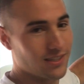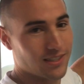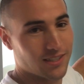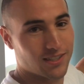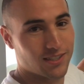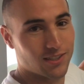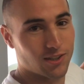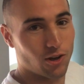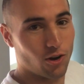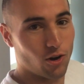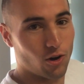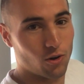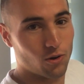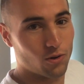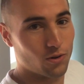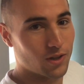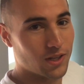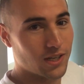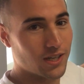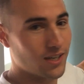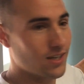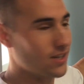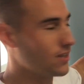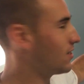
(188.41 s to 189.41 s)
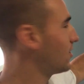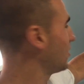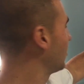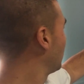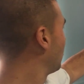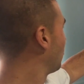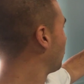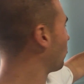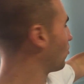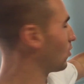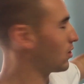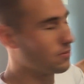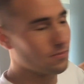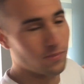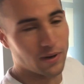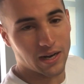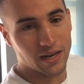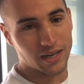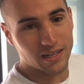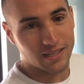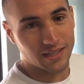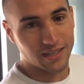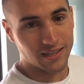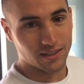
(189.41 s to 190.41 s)
This is the only one
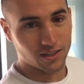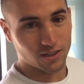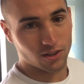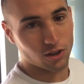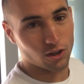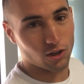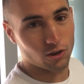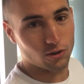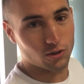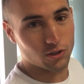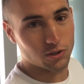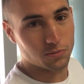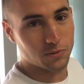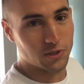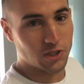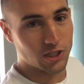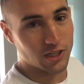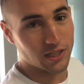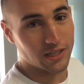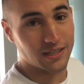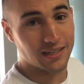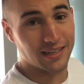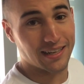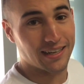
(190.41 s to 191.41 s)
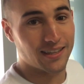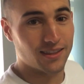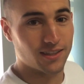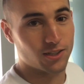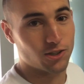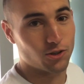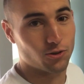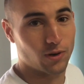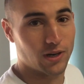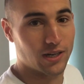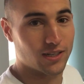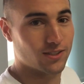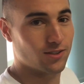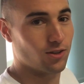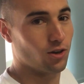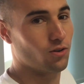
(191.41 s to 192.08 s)
body enclosed machine in the US.